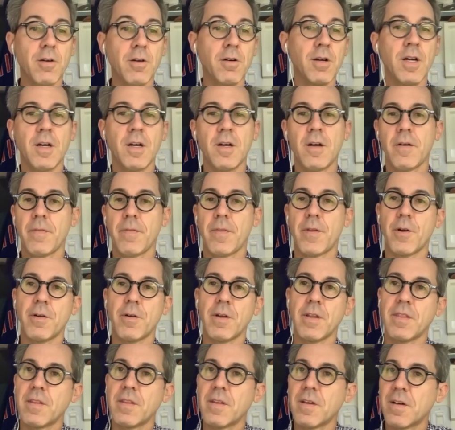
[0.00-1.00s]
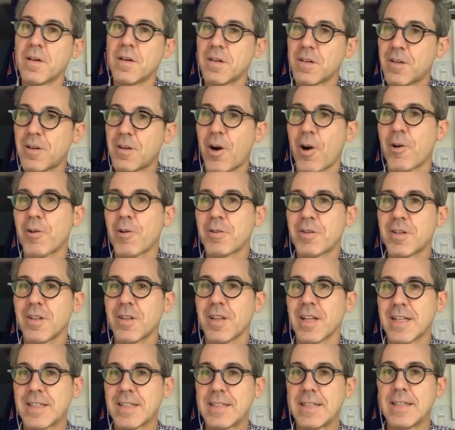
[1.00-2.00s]
And now they're in the
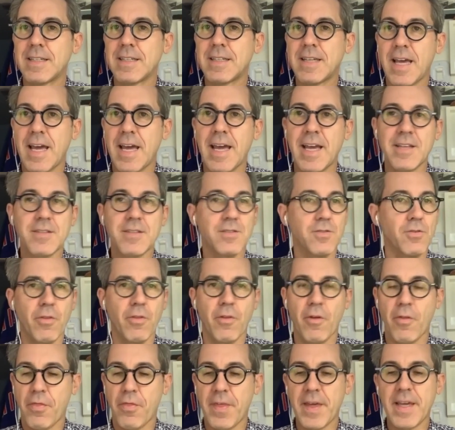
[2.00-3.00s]
card collecting case.